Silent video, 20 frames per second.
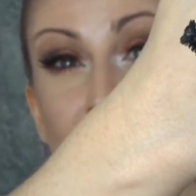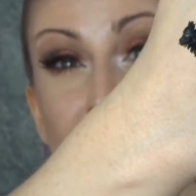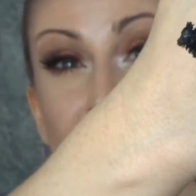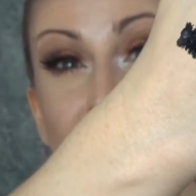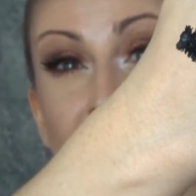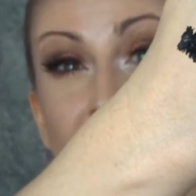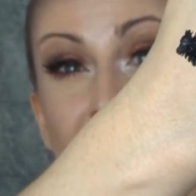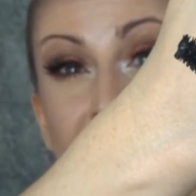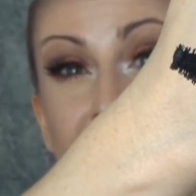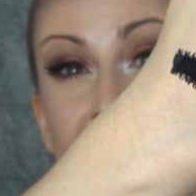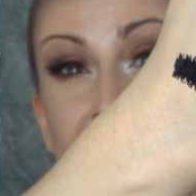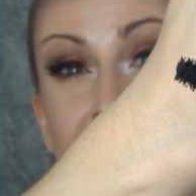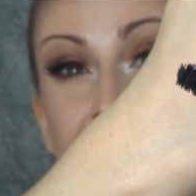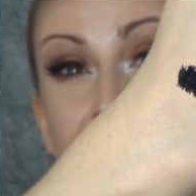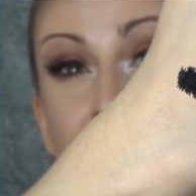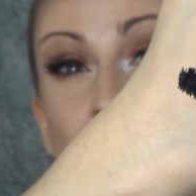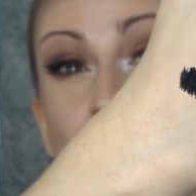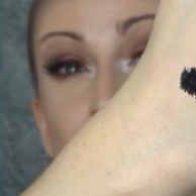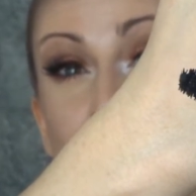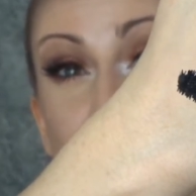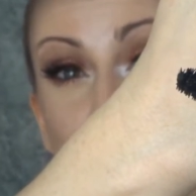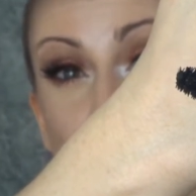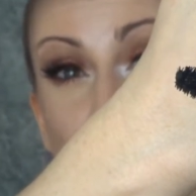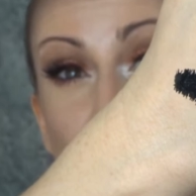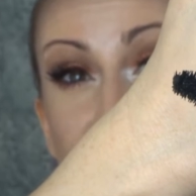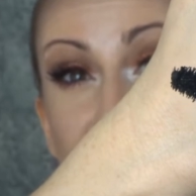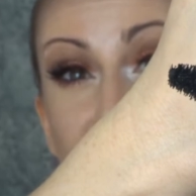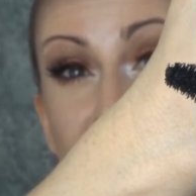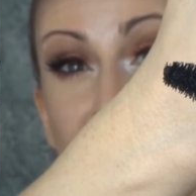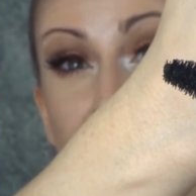and that is a
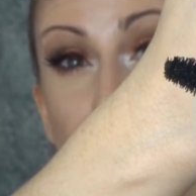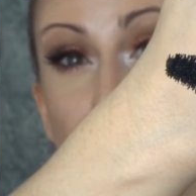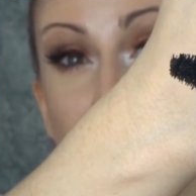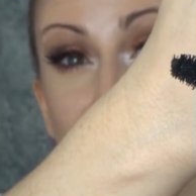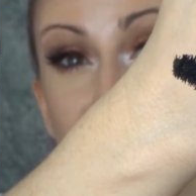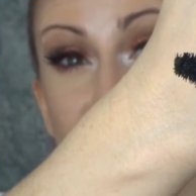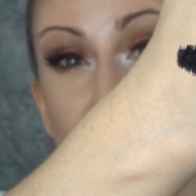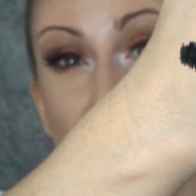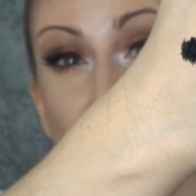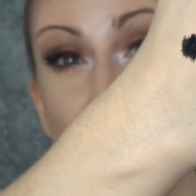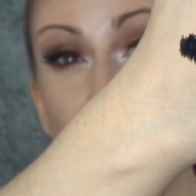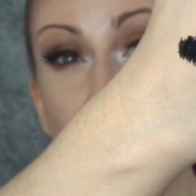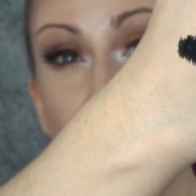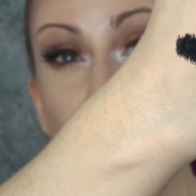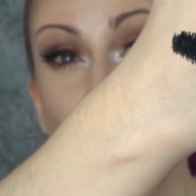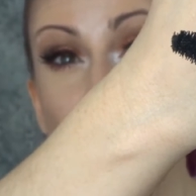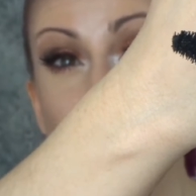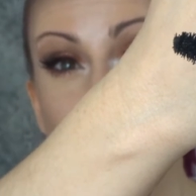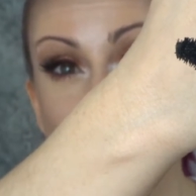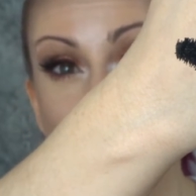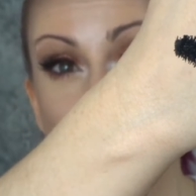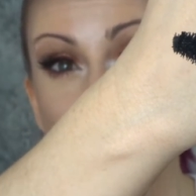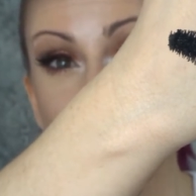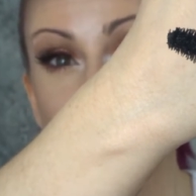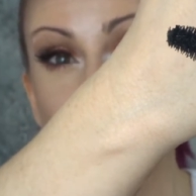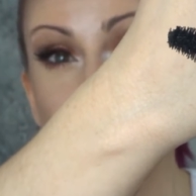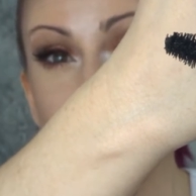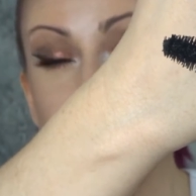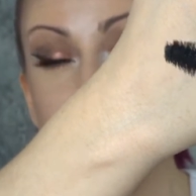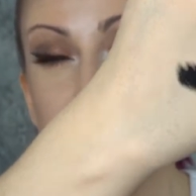chunky mascara
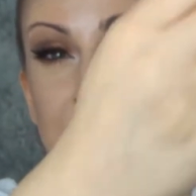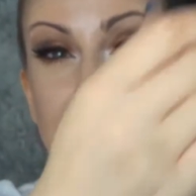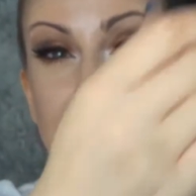brush.